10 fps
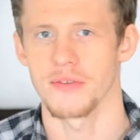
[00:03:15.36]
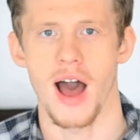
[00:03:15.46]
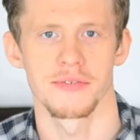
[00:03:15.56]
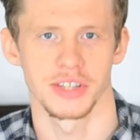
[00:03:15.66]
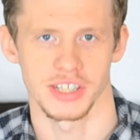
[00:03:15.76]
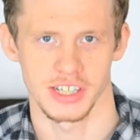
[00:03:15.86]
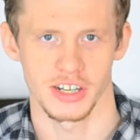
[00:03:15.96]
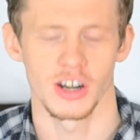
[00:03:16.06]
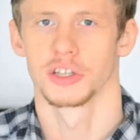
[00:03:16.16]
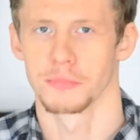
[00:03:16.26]
5 of the
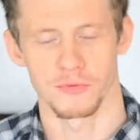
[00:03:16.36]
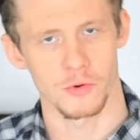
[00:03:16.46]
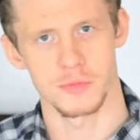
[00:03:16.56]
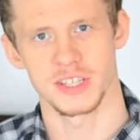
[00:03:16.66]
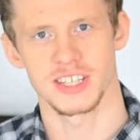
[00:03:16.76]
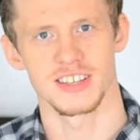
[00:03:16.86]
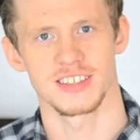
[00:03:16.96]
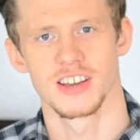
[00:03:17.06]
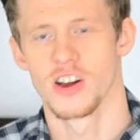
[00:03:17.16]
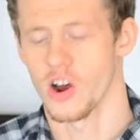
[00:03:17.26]
year. The
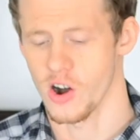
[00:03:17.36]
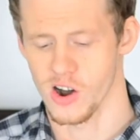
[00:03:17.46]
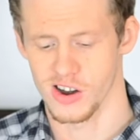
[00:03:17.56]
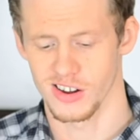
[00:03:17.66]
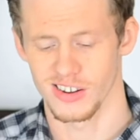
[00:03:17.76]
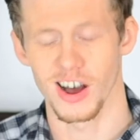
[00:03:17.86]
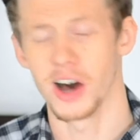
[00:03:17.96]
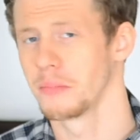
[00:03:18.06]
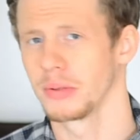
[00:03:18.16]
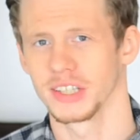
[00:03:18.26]
performances are
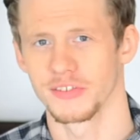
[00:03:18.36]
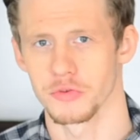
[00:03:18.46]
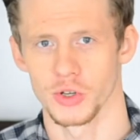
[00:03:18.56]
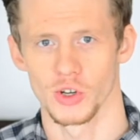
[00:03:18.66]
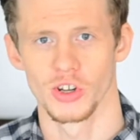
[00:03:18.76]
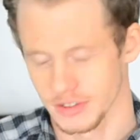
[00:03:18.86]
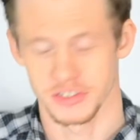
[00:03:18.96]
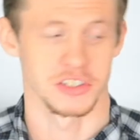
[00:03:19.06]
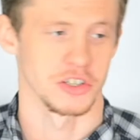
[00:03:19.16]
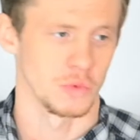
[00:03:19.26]
unbelievable.
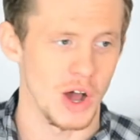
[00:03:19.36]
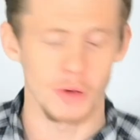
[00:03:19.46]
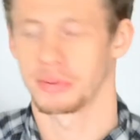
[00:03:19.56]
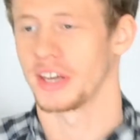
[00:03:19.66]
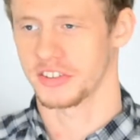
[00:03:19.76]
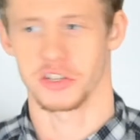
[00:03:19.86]
This is a well-placed